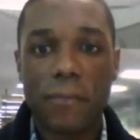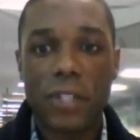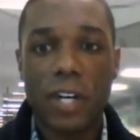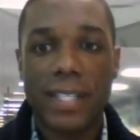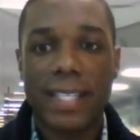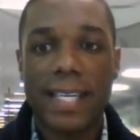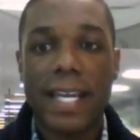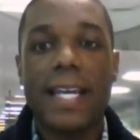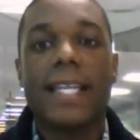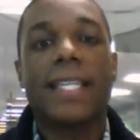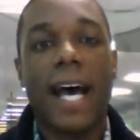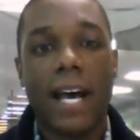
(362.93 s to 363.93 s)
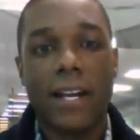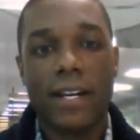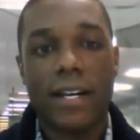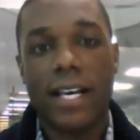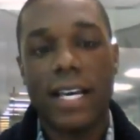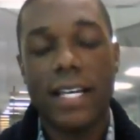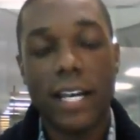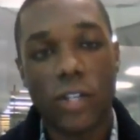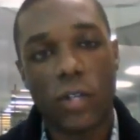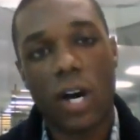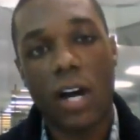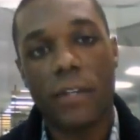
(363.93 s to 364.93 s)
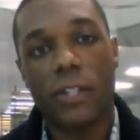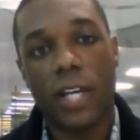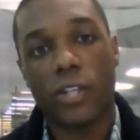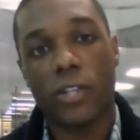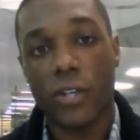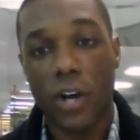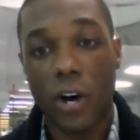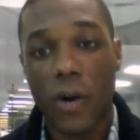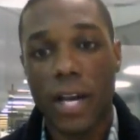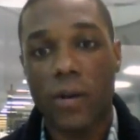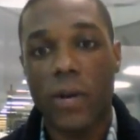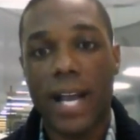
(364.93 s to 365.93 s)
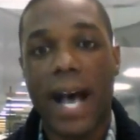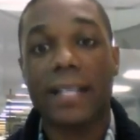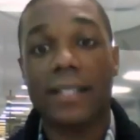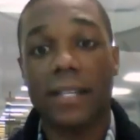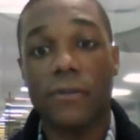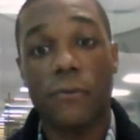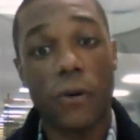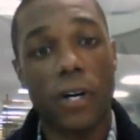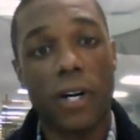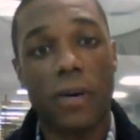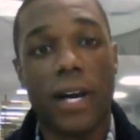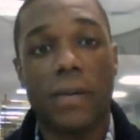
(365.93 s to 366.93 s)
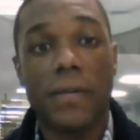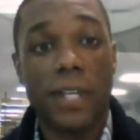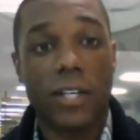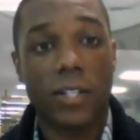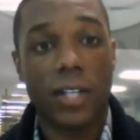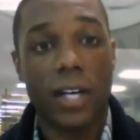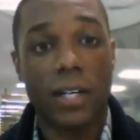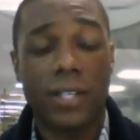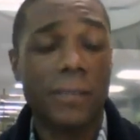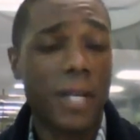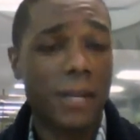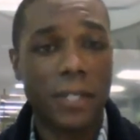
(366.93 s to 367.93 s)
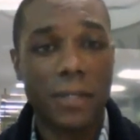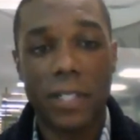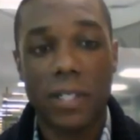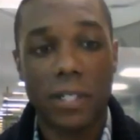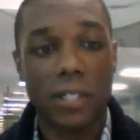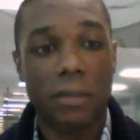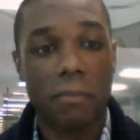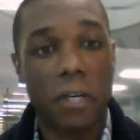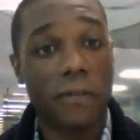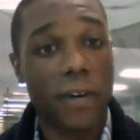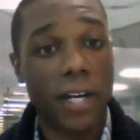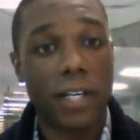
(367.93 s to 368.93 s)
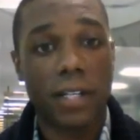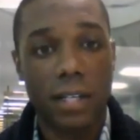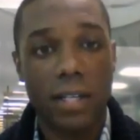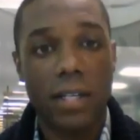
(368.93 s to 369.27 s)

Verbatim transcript: you know, getting that initial conversation going when asking for a recommendation letter? Sometimes it can be a little nerve-wracking.